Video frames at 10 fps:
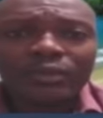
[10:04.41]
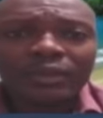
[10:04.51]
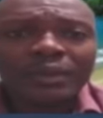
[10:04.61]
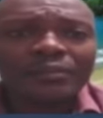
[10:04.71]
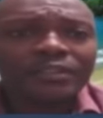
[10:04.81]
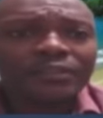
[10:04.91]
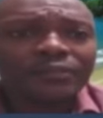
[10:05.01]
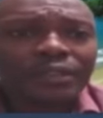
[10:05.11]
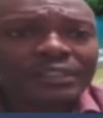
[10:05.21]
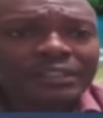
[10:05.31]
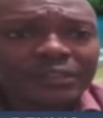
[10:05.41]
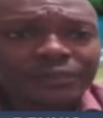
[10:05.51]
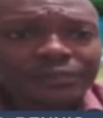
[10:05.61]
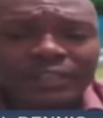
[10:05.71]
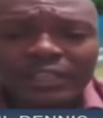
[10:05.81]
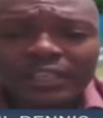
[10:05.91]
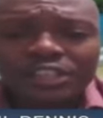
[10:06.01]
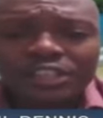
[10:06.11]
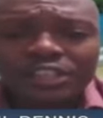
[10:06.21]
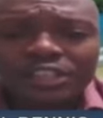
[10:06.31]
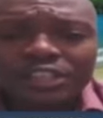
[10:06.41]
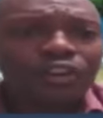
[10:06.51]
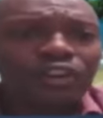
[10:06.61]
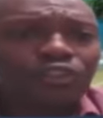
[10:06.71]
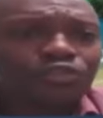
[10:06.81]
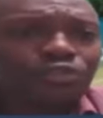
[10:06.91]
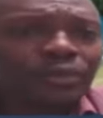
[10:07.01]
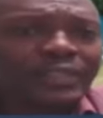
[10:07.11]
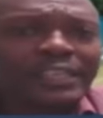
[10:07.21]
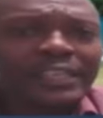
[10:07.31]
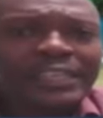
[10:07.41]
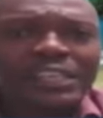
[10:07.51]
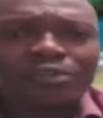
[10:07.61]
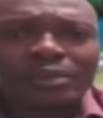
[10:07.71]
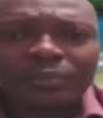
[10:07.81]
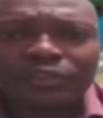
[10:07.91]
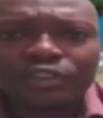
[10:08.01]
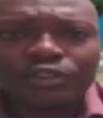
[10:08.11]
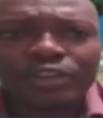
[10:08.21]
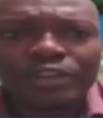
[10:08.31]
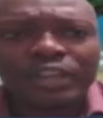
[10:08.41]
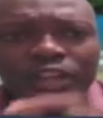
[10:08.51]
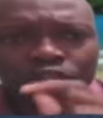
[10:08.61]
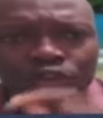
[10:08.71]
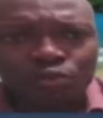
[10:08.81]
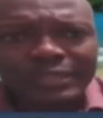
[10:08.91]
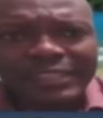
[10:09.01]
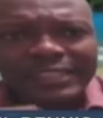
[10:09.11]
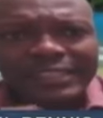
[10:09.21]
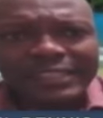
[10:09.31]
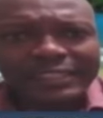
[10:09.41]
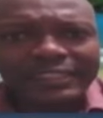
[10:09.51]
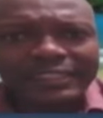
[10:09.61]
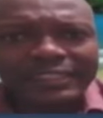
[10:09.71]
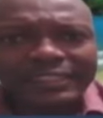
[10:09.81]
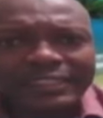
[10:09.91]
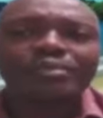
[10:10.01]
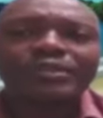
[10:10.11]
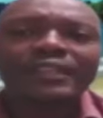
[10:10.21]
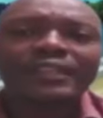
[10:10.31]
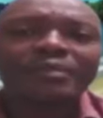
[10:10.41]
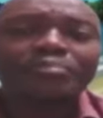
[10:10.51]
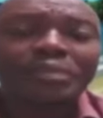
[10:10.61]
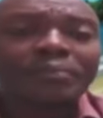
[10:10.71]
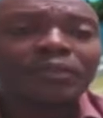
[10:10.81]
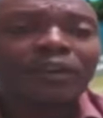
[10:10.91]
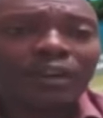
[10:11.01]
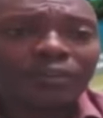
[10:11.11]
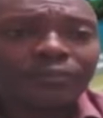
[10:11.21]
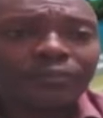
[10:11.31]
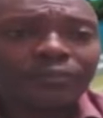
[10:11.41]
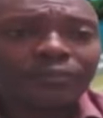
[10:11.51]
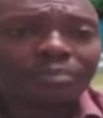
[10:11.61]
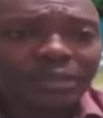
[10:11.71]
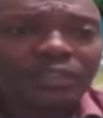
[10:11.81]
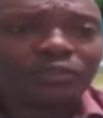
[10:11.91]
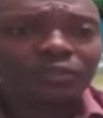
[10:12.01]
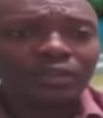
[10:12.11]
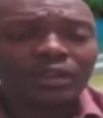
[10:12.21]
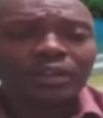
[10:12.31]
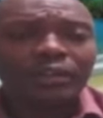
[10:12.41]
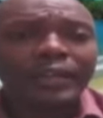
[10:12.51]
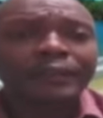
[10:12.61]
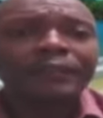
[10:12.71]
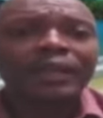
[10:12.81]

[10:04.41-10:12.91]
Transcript: What happened to the voices of Shamfa Cudjoe and Ayanna Webster Roy duly elected to represent the people of Tobago, right?